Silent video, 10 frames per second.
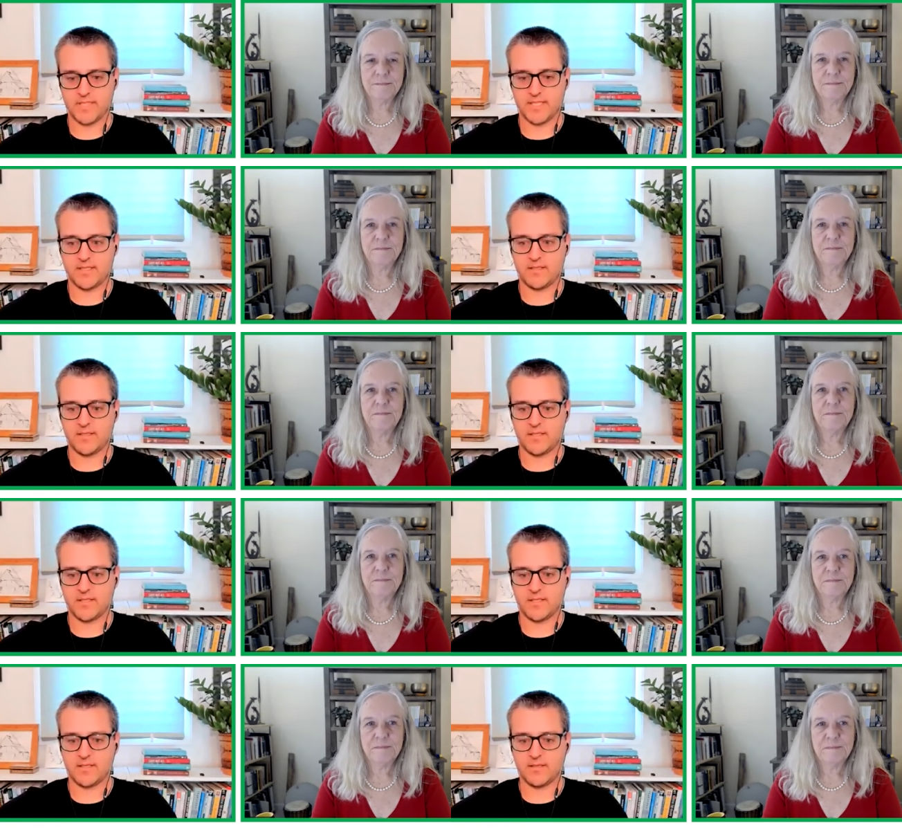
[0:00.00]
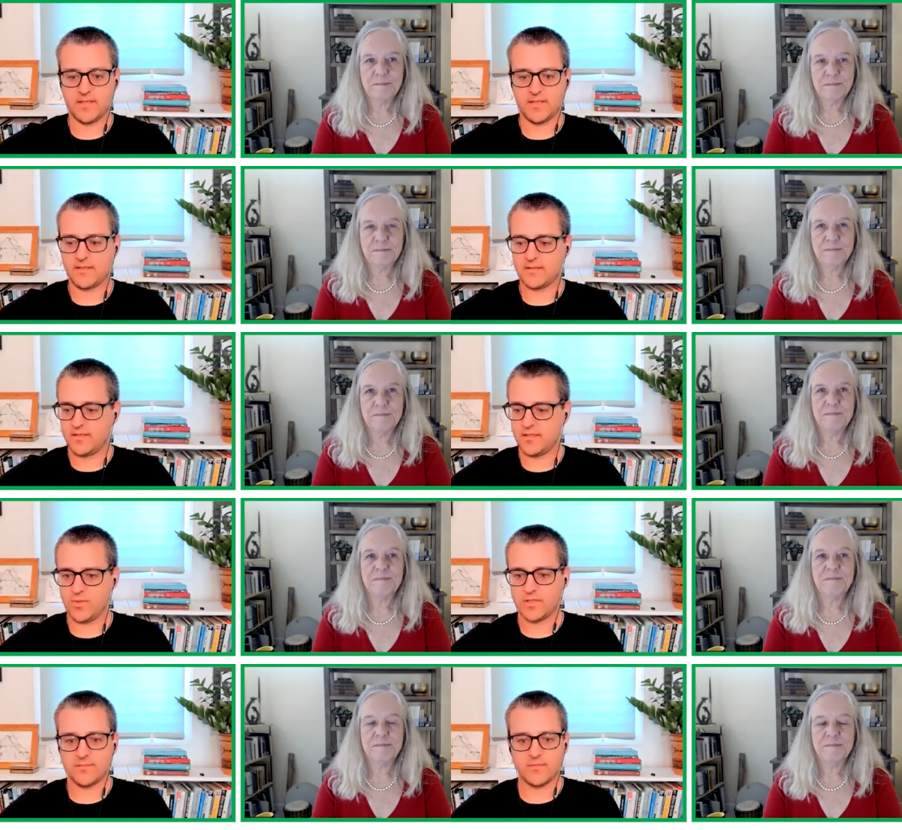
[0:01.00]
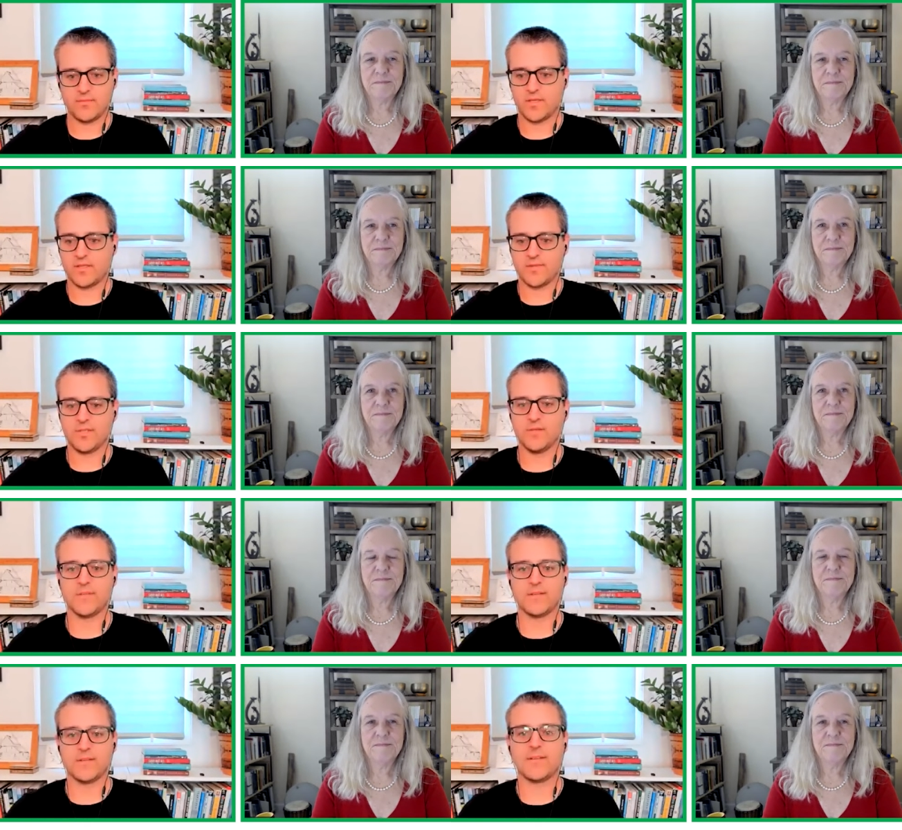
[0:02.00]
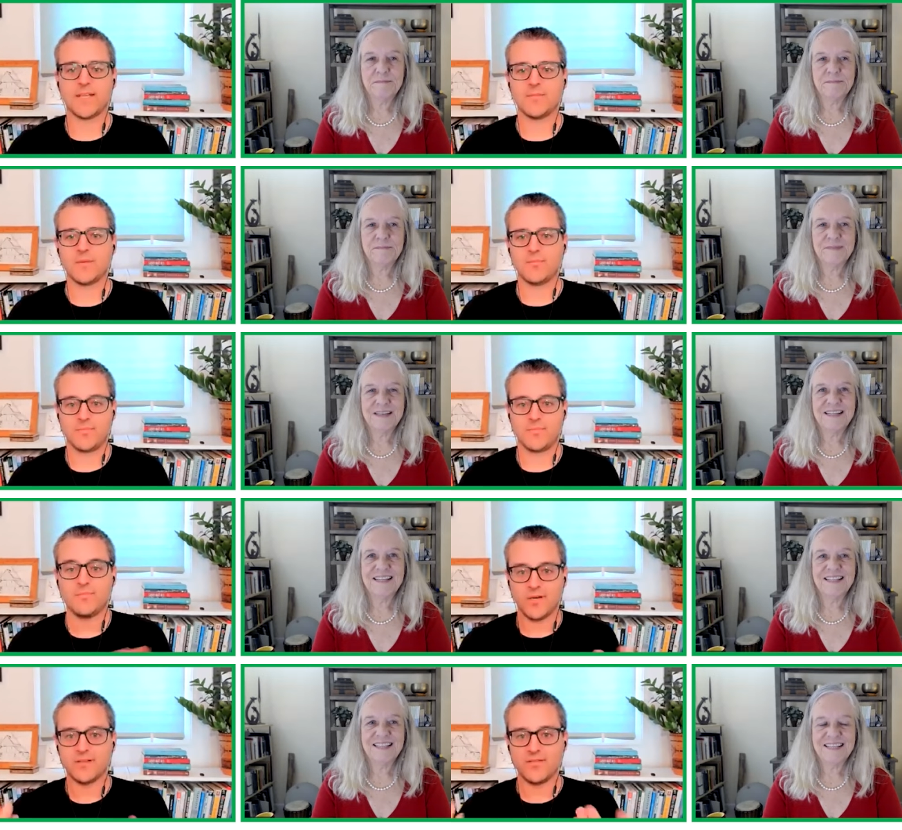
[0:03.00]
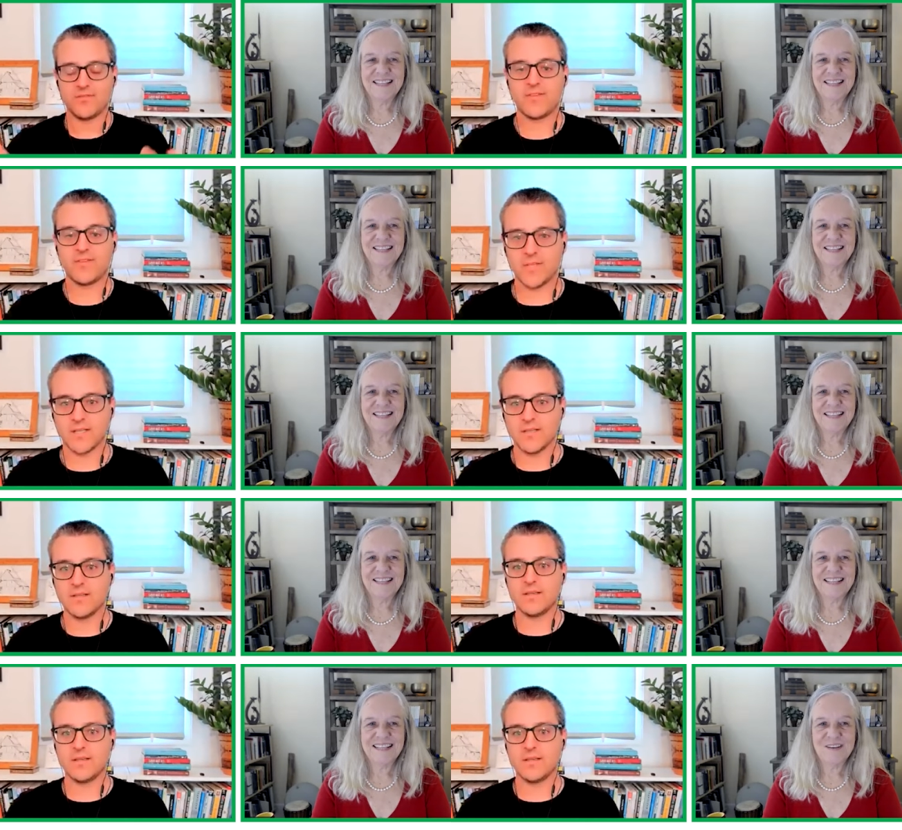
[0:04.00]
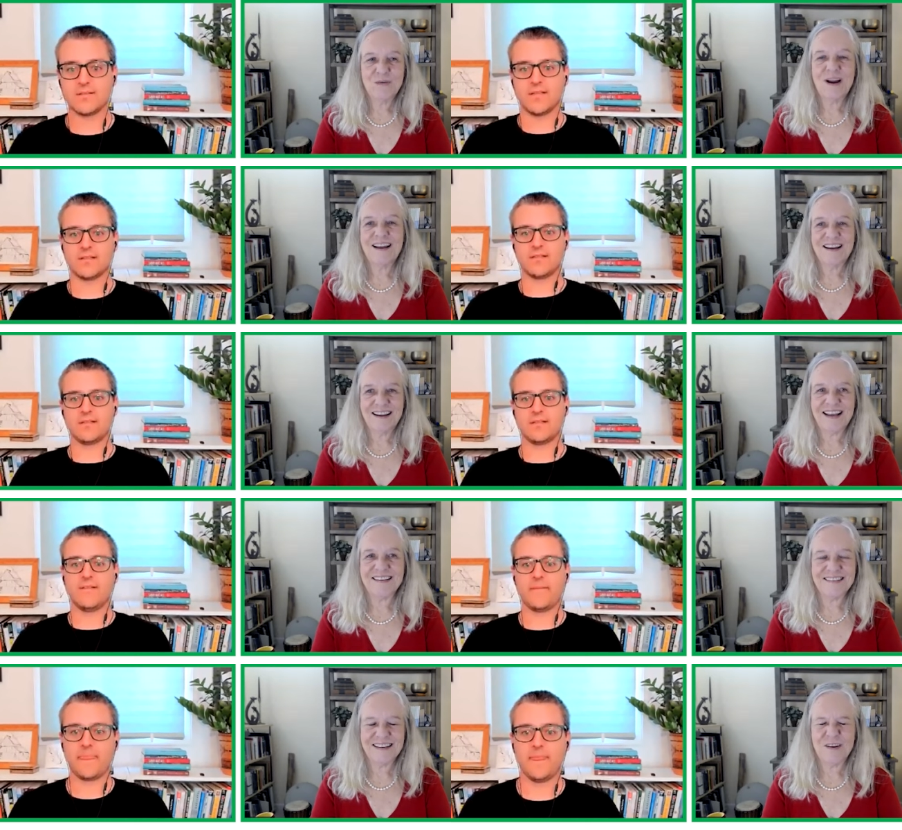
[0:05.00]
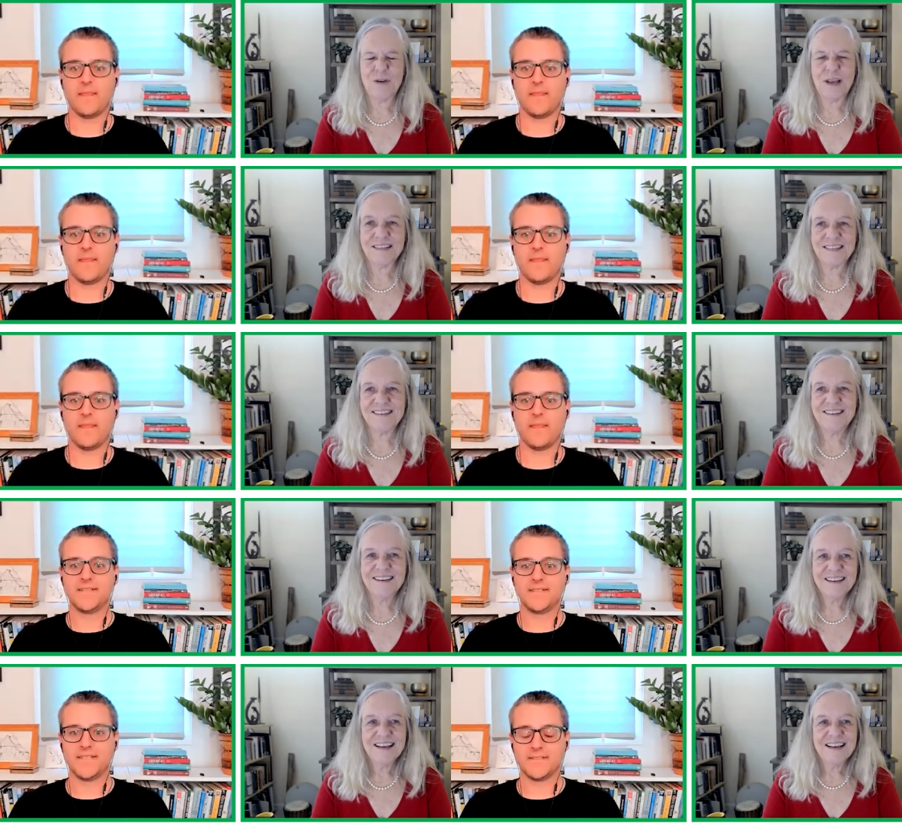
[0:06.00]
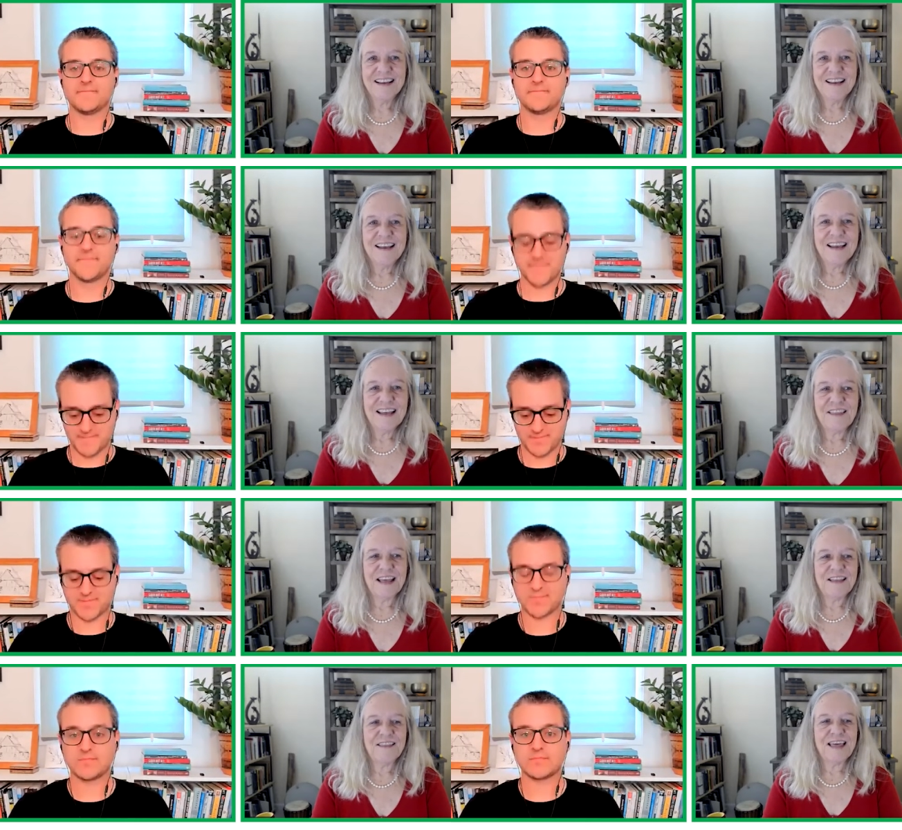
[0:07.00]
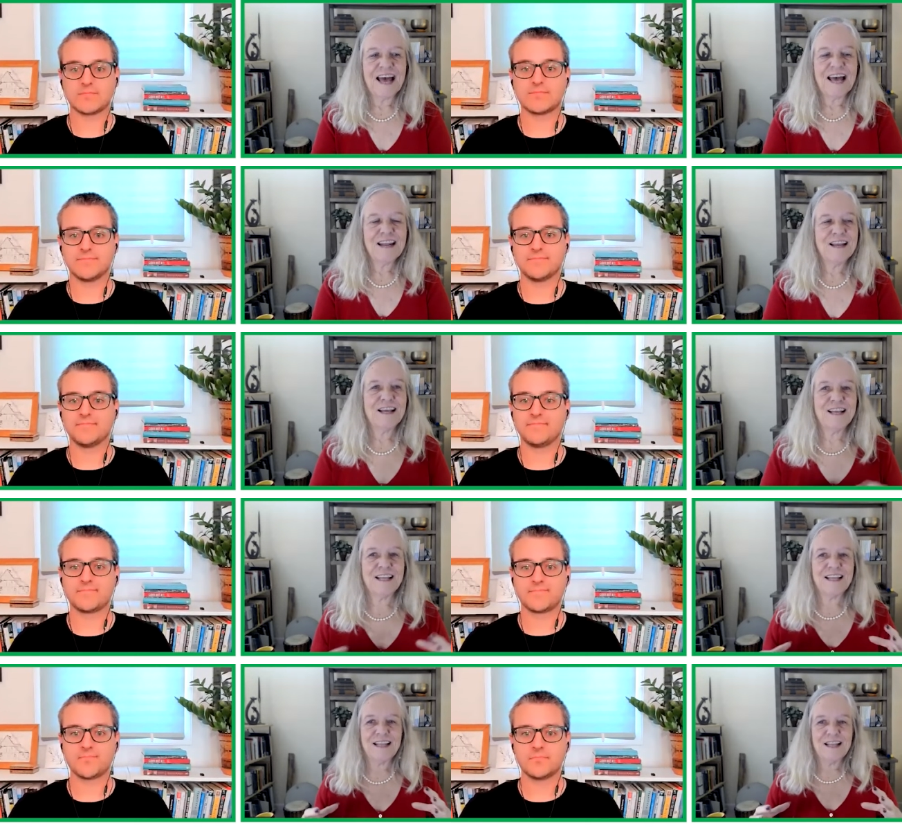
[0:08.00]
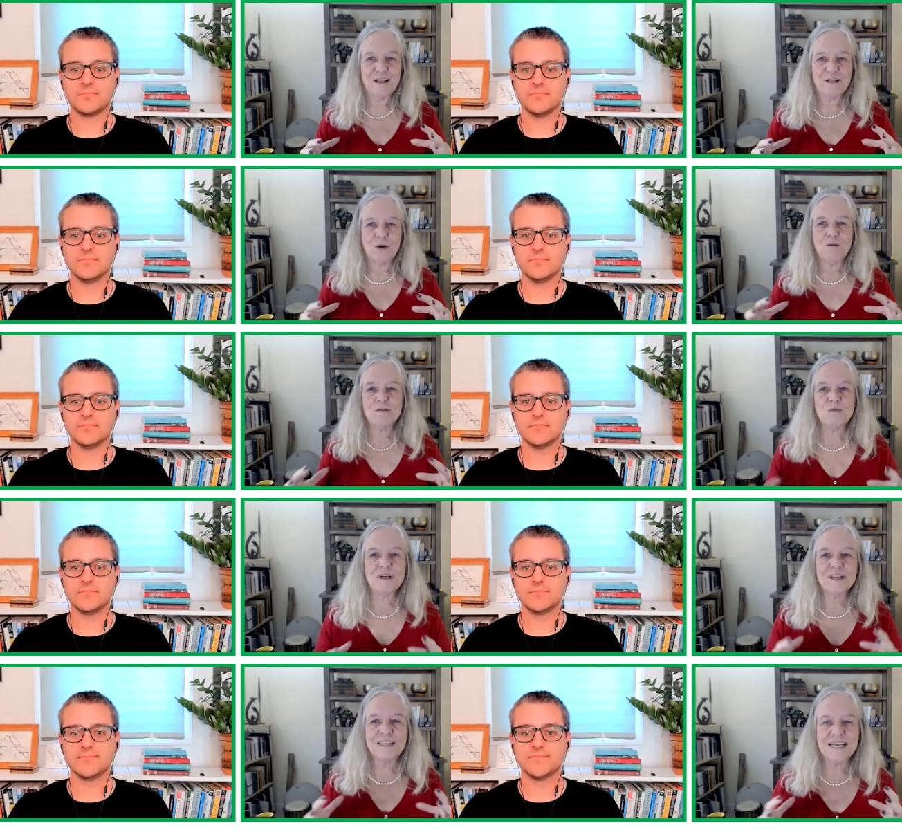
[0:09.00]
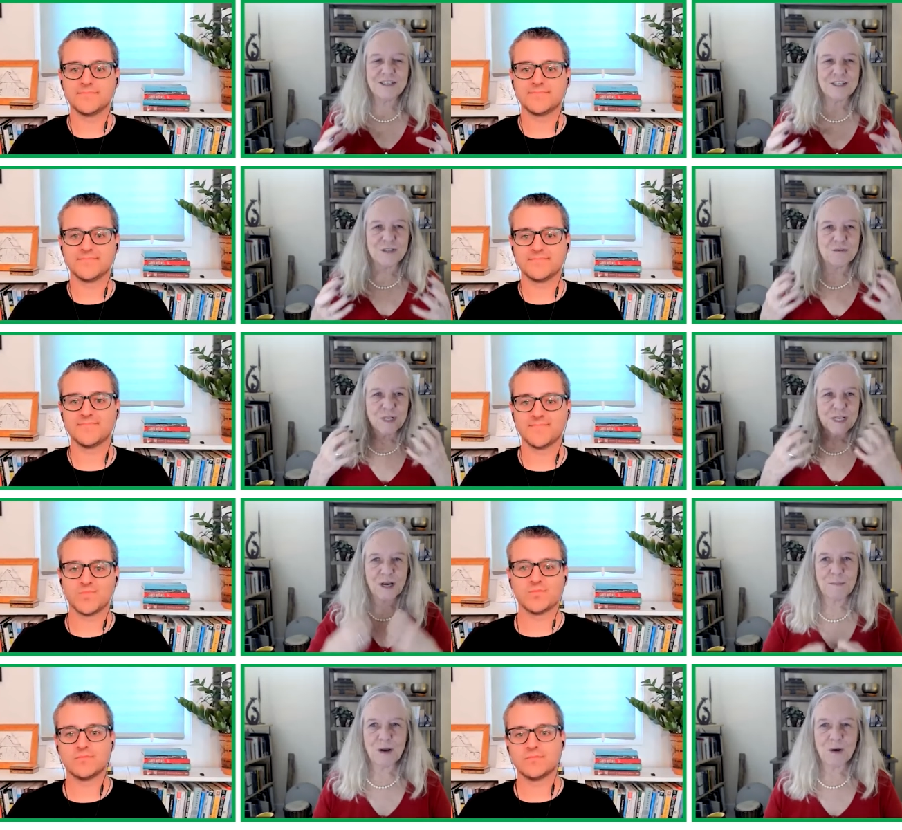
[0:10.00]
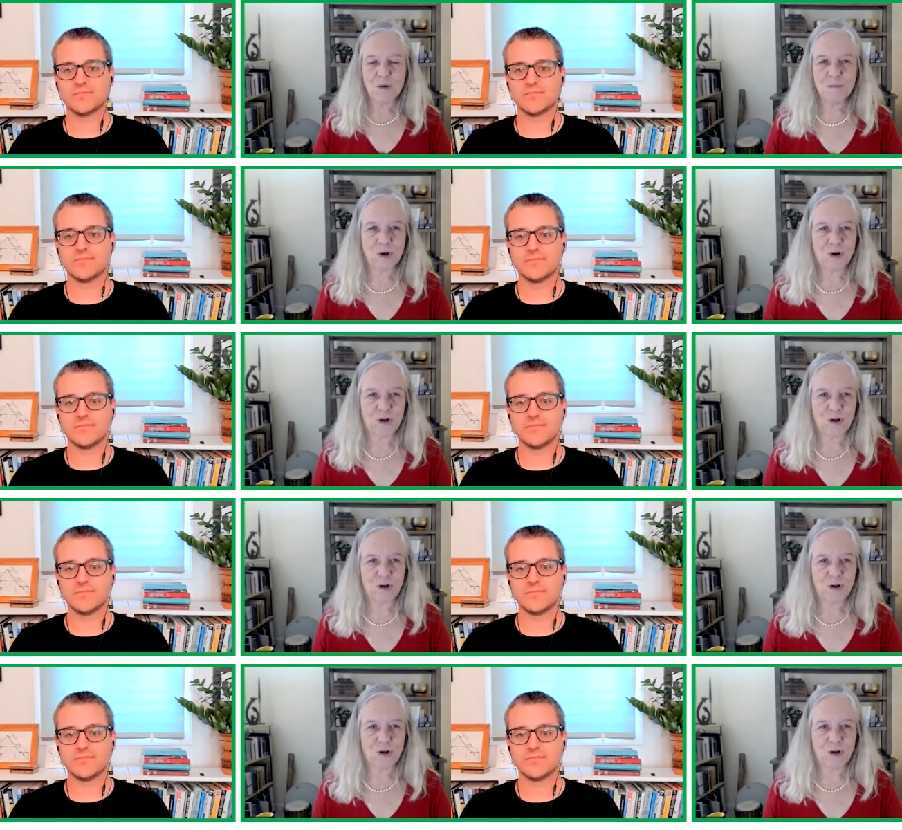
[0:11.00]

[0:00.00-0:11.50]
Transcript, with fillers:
Speaker 1: And uh, and you know, welcome welcome them home, and, and they can become part of the family. In a sense.
Speaker 2: Yes. Oh, yes.
Speaker 1: Yeah.
Speaker 2: And and mm. that, those realizations and really coming home to